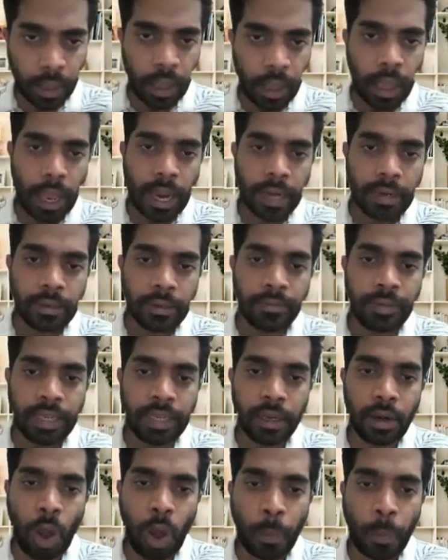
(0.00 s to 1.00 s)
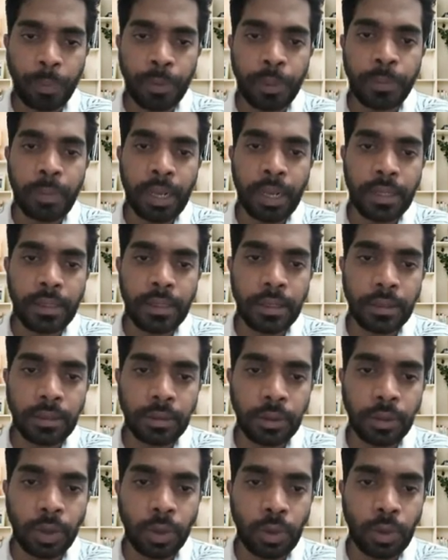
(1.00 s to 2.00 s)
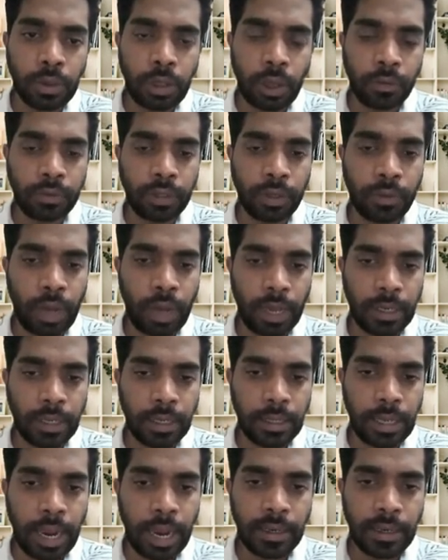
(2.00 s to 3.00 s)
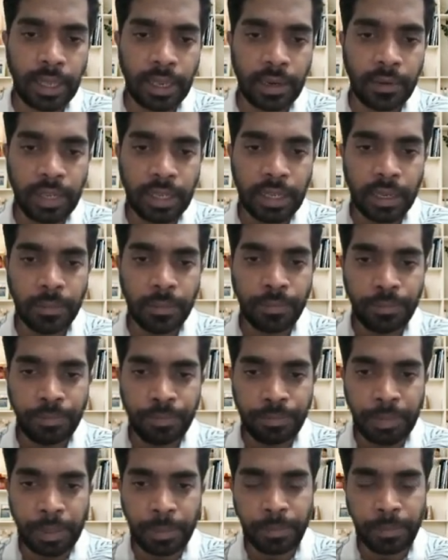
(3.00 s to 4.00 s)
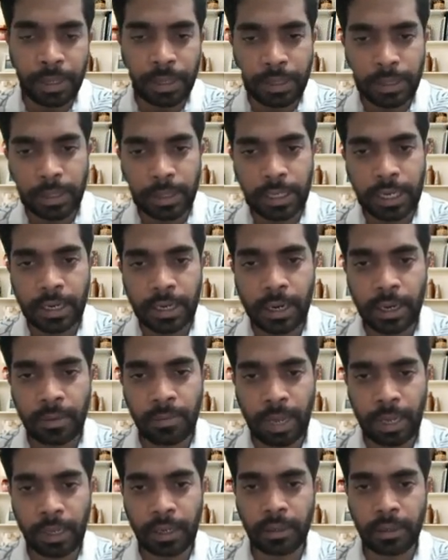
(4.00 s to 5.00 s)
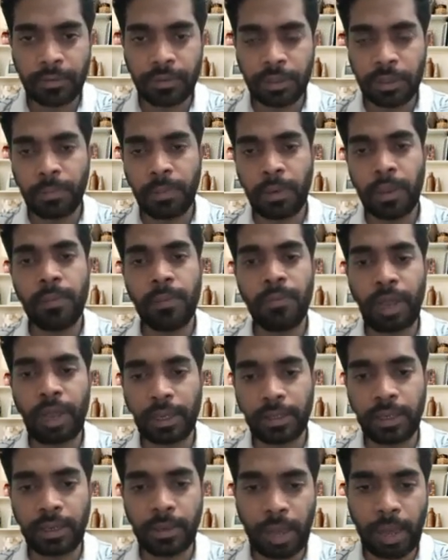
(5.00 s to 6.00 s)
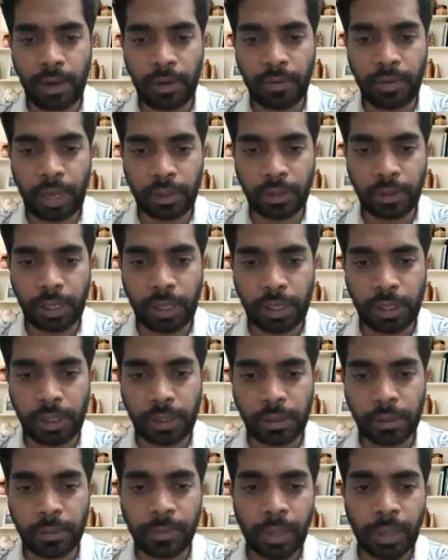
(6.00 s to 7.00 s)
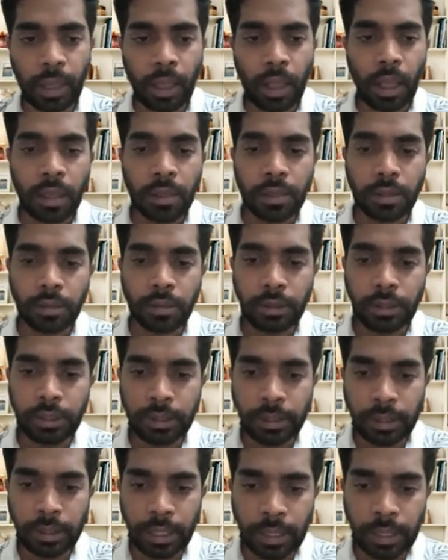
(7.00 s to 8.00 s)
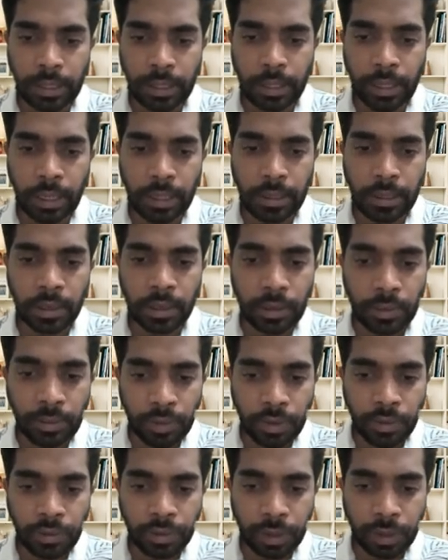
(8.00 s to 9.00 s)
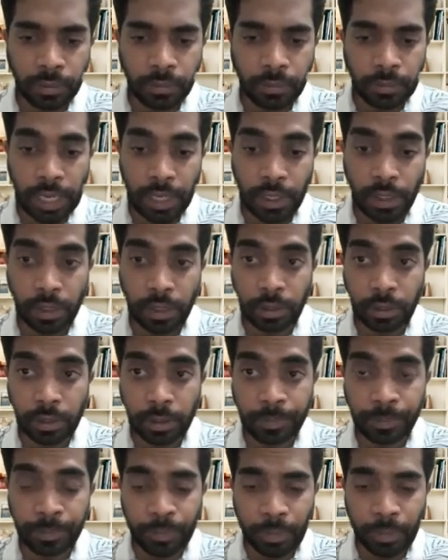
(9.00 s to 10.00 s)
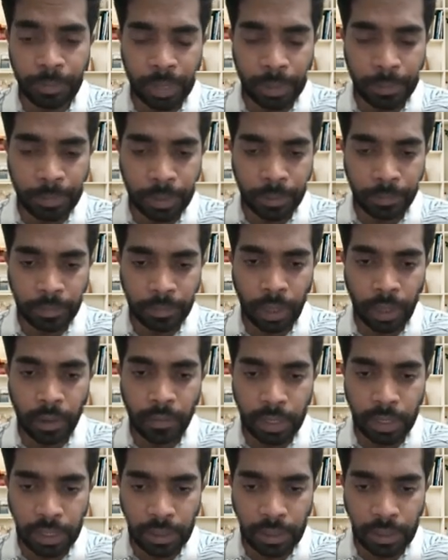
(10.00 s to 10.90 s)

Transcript: And we can optimize the growth of the virus, and then we can prepare a seed and make it for the bulk vaccine manufacturation. So this is a review from Nature's paper, a very